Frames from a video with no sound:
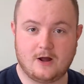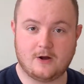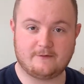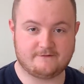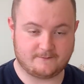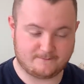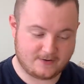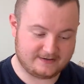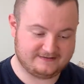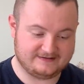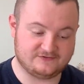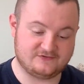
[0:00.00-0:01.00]
with a
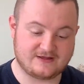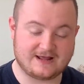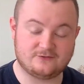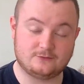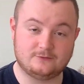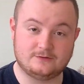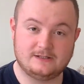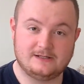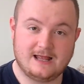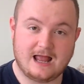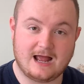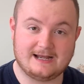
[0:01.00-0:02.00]
mighty saddle,
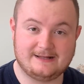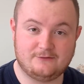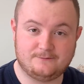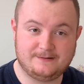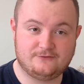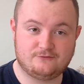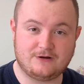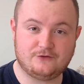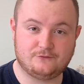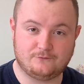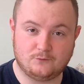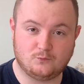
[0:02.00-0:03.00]
and he would be
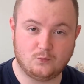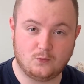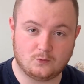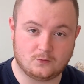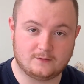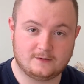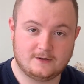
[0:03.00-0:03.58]
dressed for war,